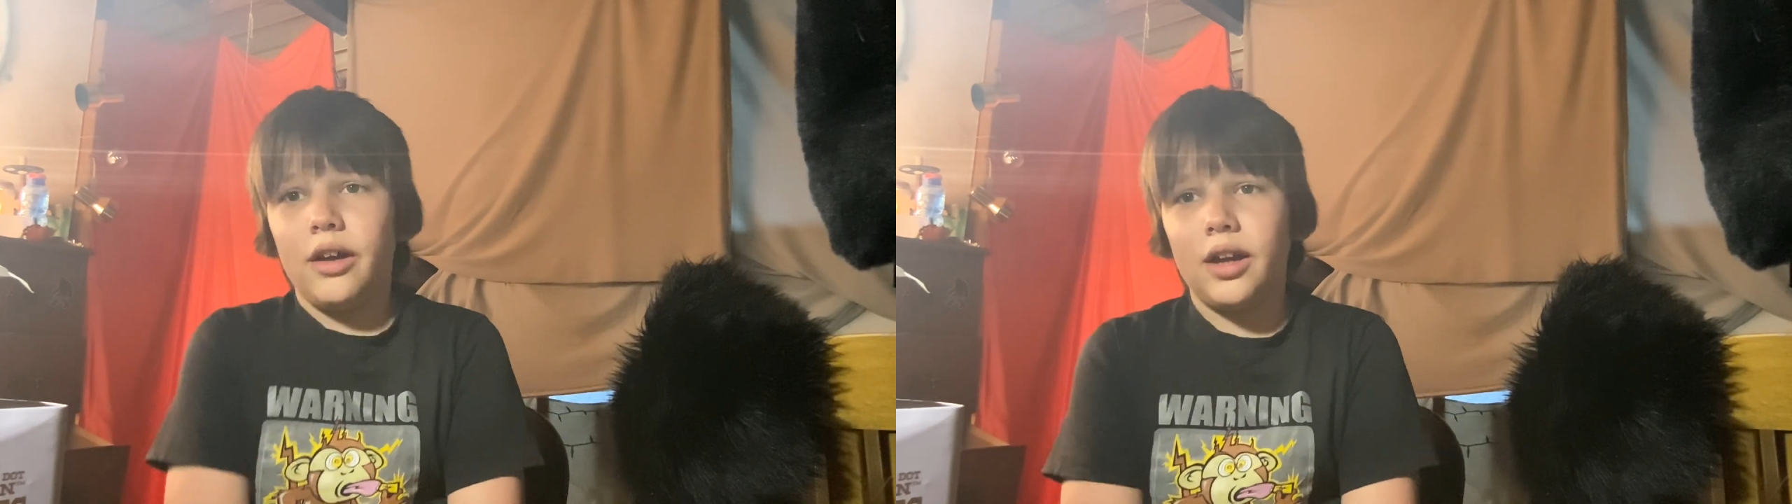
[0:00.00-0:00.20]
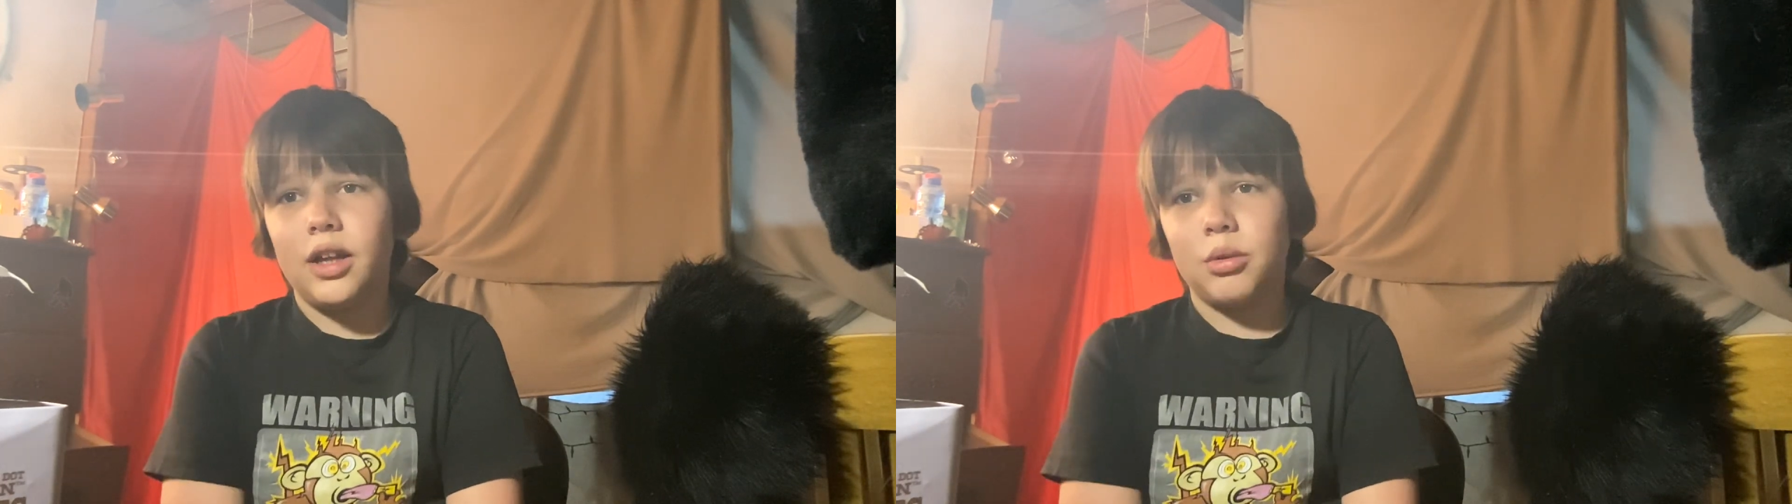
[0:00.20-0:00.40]

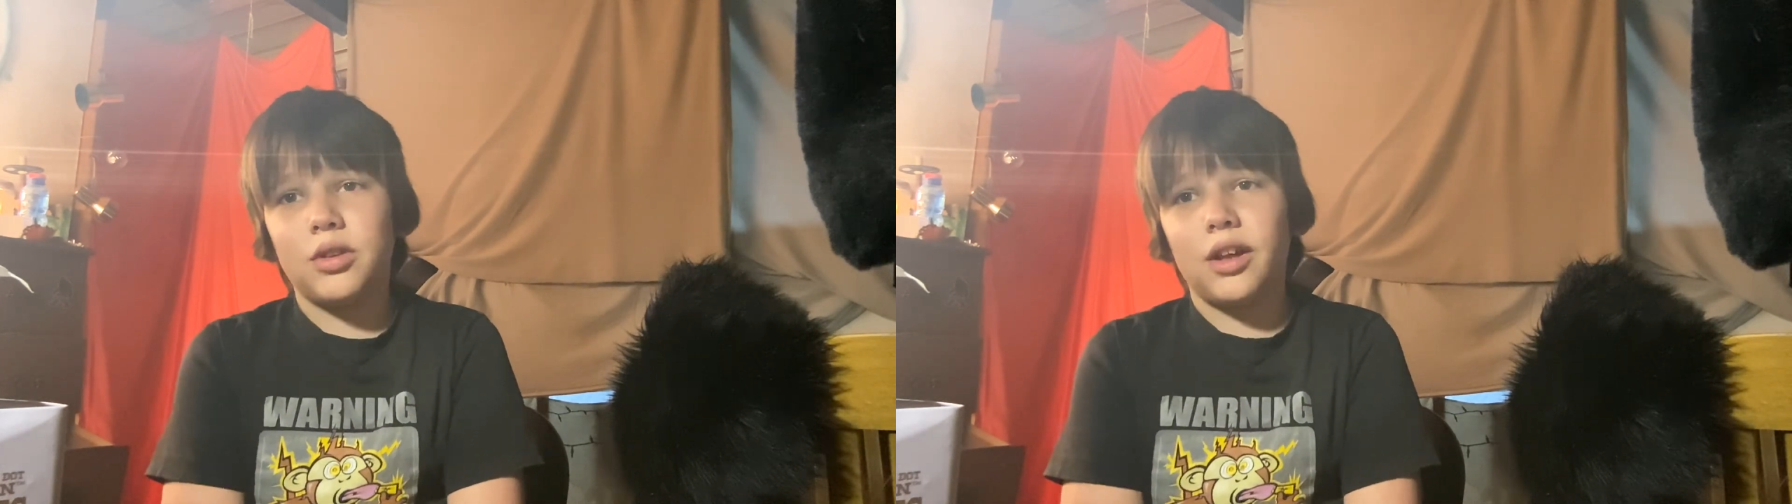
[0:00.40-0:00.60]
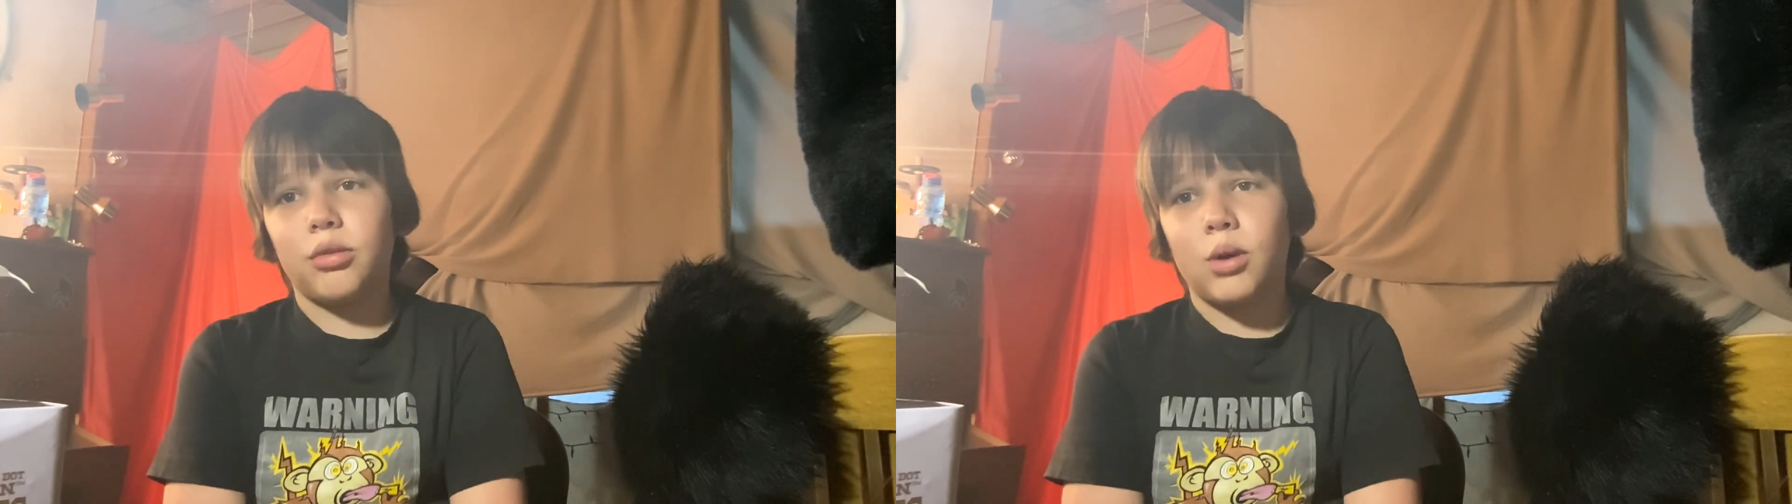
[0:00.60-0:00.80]
anyways,
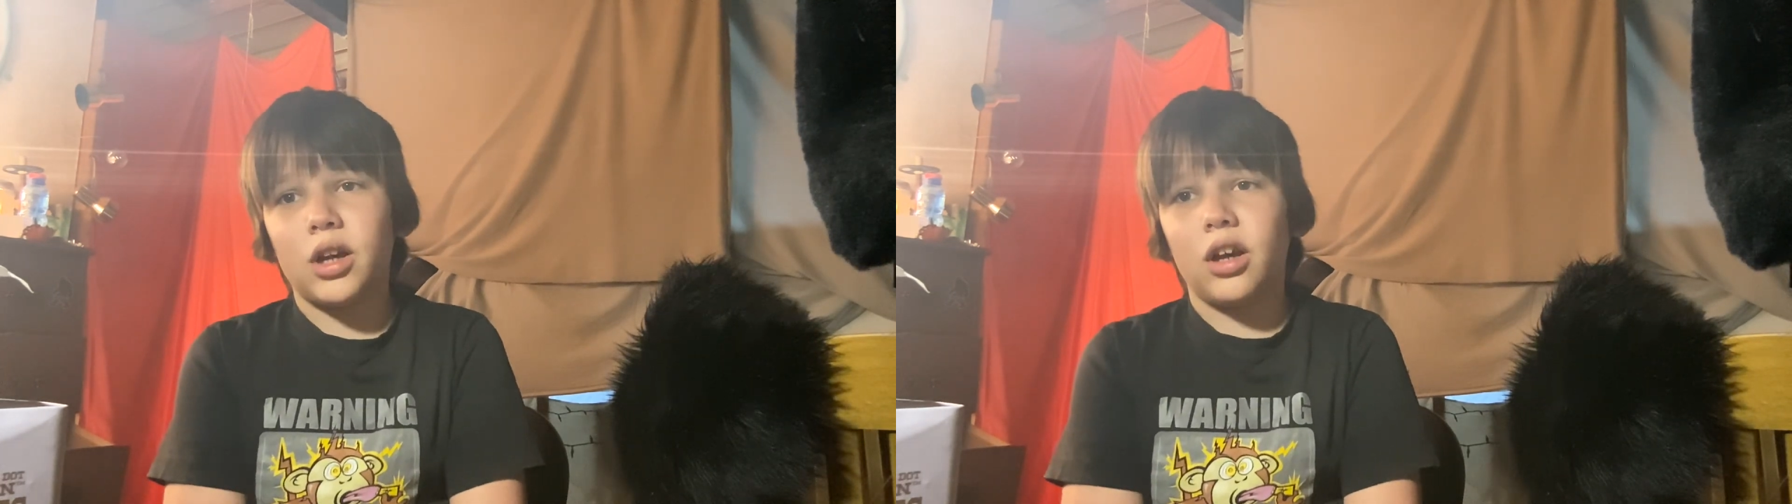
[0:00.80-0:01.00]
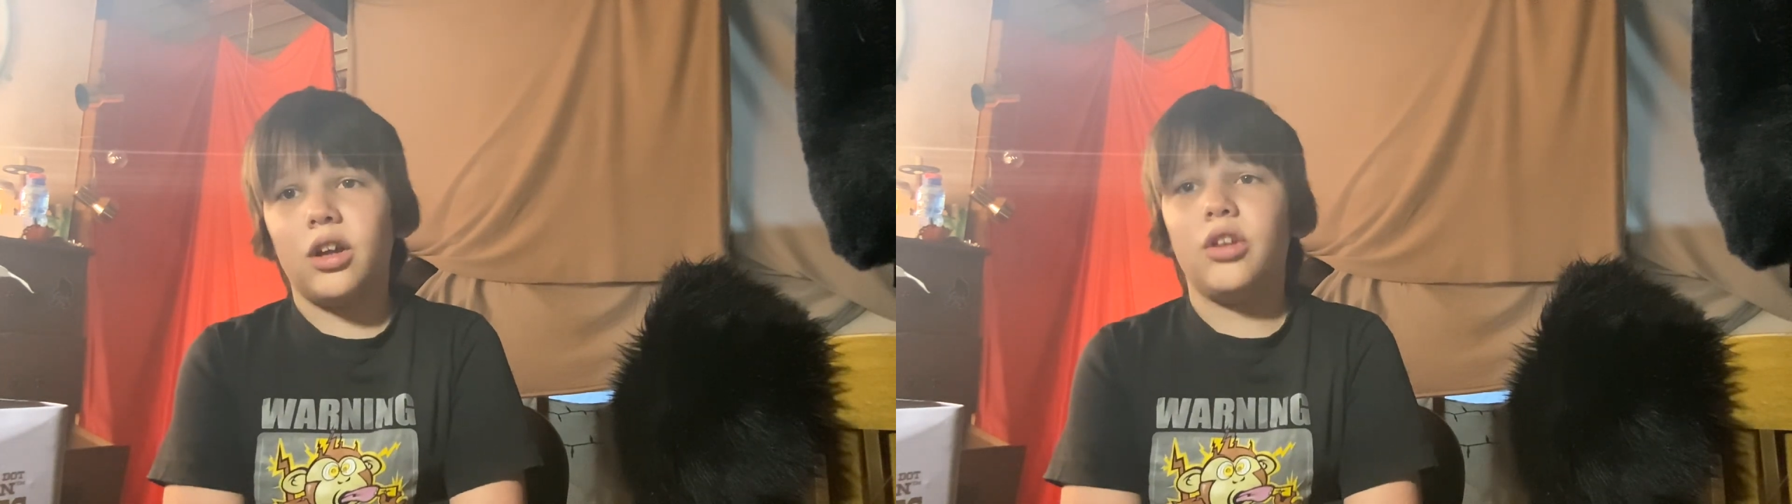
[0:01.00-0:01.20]
that's why
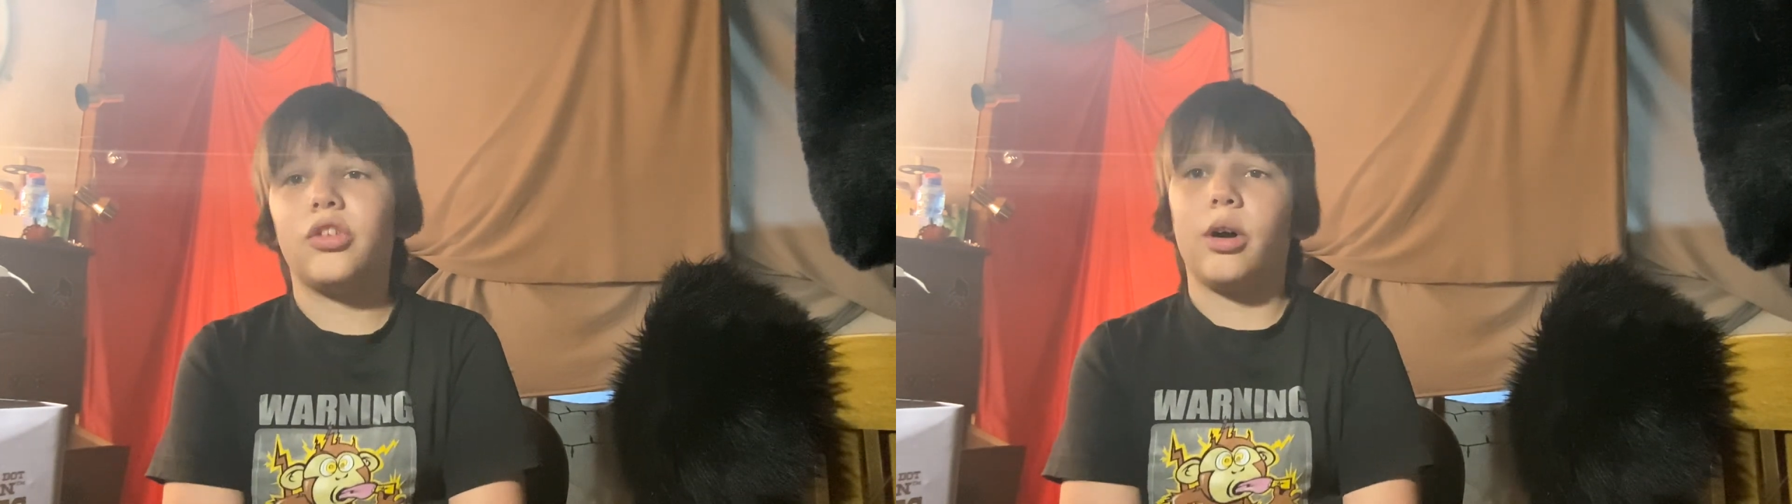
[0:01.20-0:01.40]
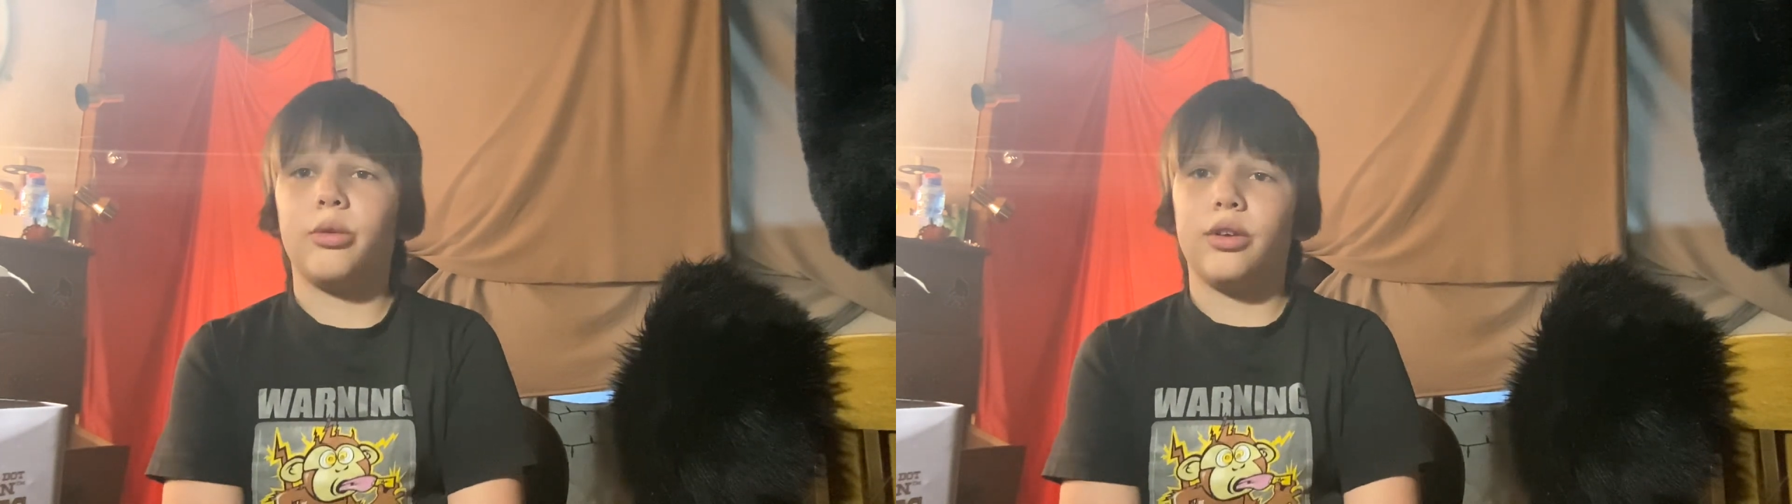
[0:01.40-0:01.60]
I
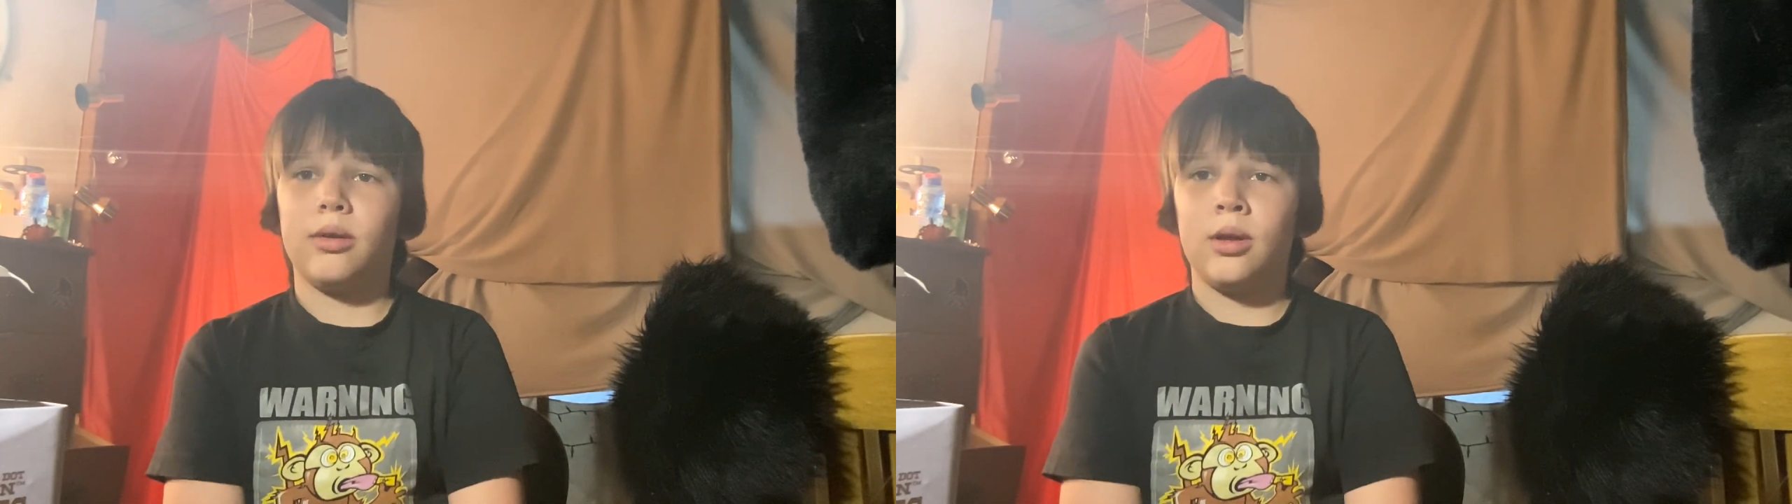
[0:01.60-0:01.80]
stopped